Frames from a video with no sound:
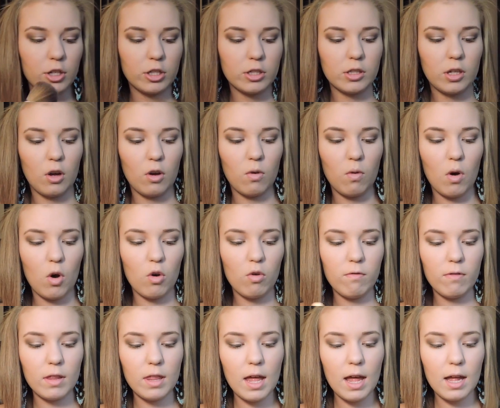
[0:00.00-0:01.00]
just go
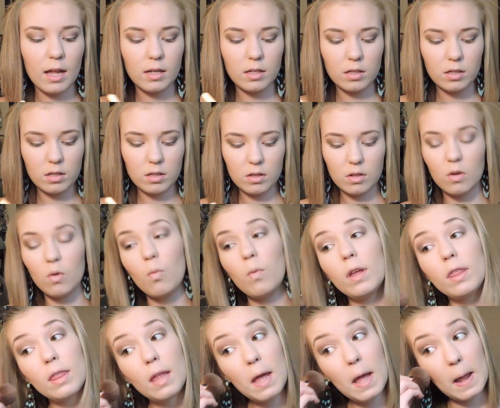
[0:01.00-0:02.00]
over that
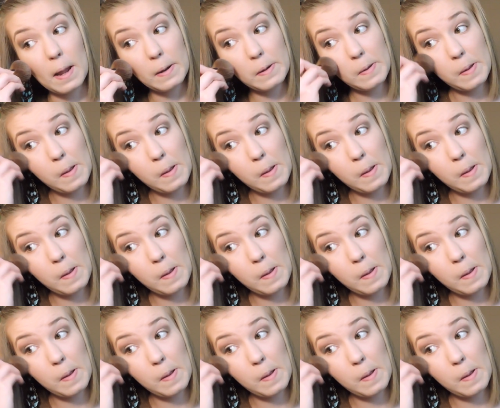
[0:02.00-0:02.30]
with that.